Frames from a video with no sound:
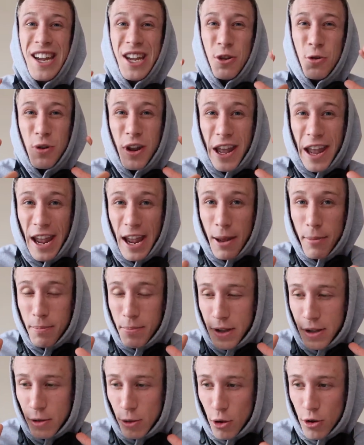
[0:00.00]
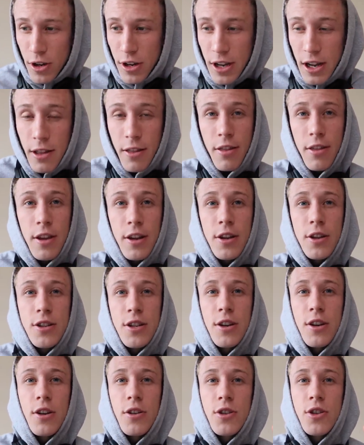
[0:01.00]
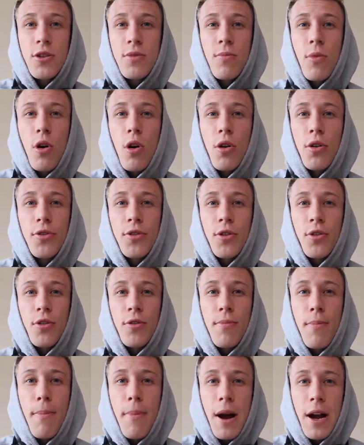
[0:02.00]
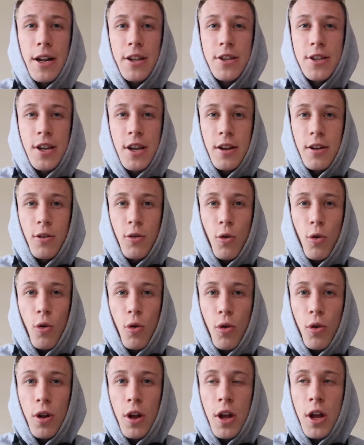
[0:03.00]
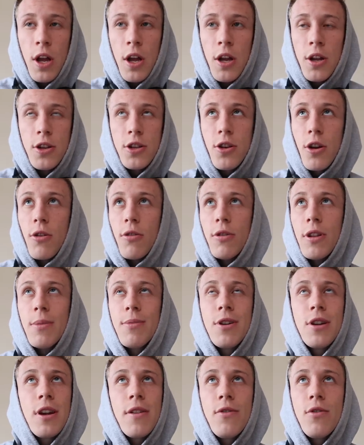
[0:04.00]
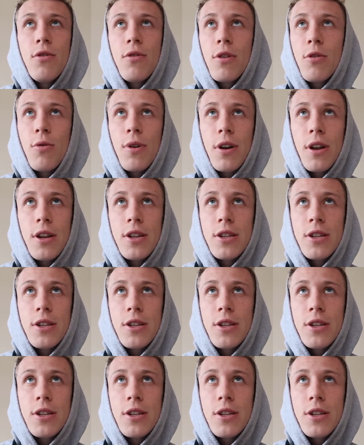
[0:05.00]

You can't be looking at things in a small-term mindset goal. So let me give you a quick